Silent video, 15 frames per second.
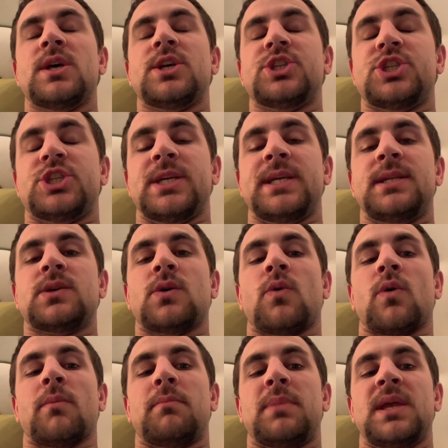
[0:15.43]
sheet
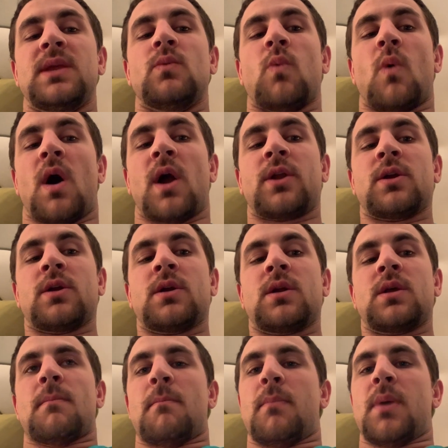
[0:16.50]
or bead water,
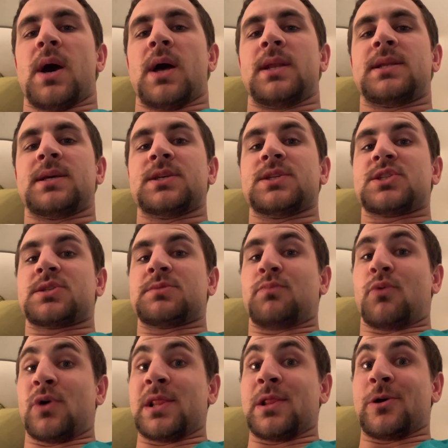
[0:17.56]
but
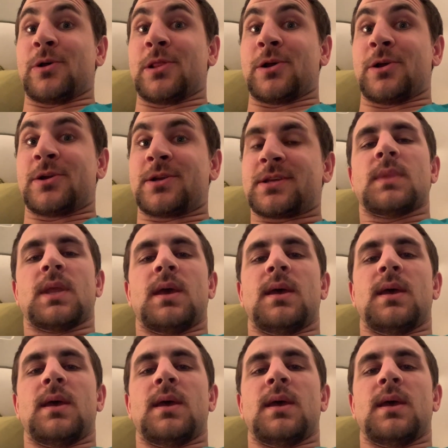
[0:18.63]
spoiler alert,